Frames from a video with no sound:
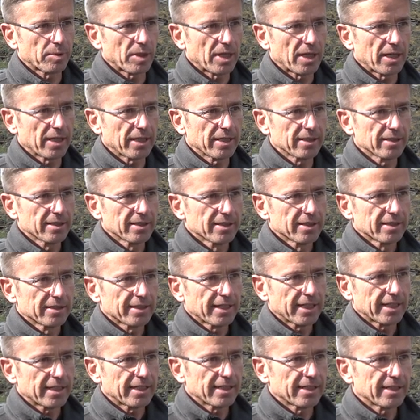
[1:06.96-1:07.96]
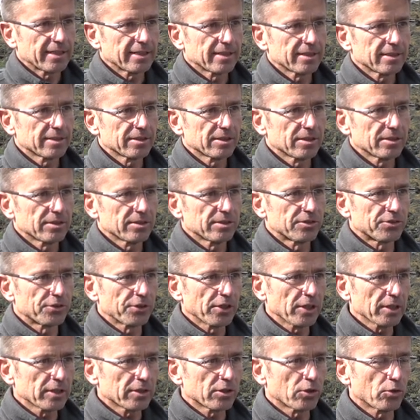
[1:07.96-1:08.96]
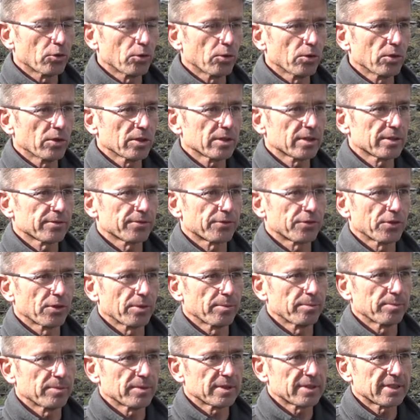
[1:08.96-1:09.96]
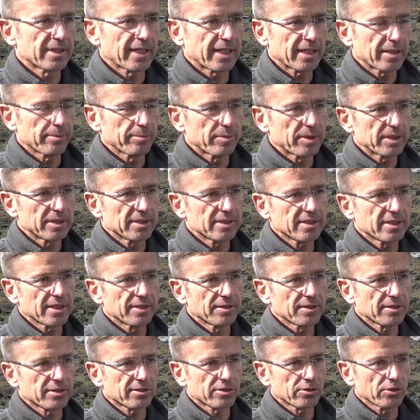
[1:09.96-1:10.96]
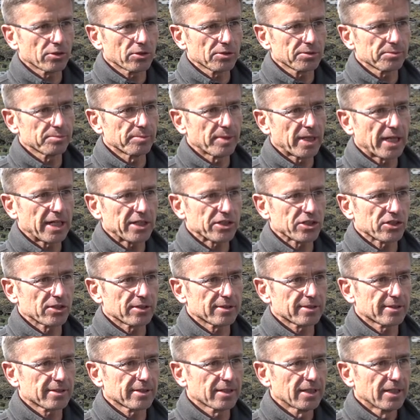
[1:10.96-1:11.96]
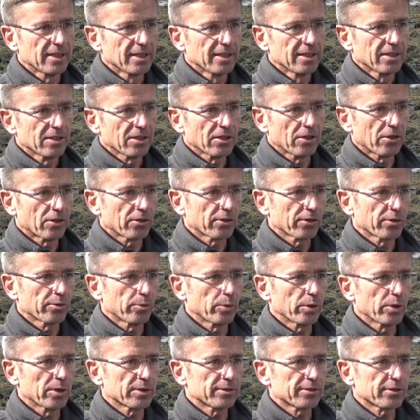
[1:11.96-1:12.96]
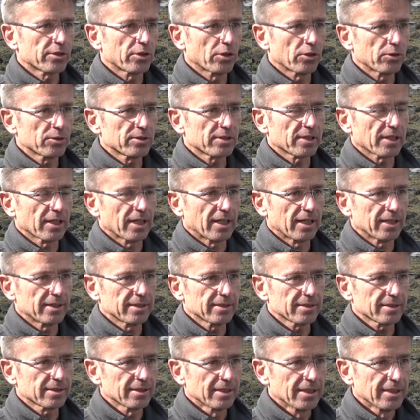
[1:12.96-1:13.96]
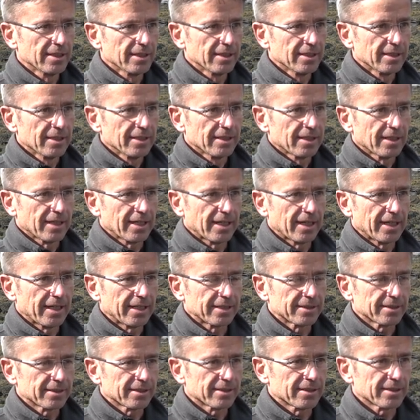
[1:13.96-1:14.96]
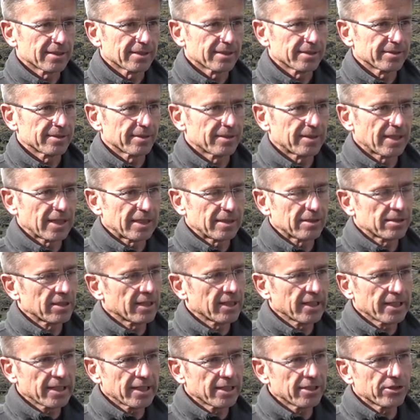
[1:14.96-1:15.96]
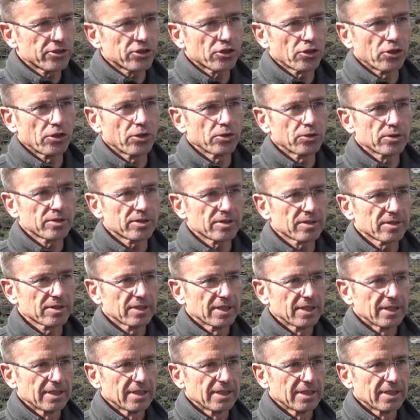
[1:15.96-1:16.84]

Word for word: by taking drill cores from sediments in the salt marshes along the world's coastlines. And uh, that clearly shows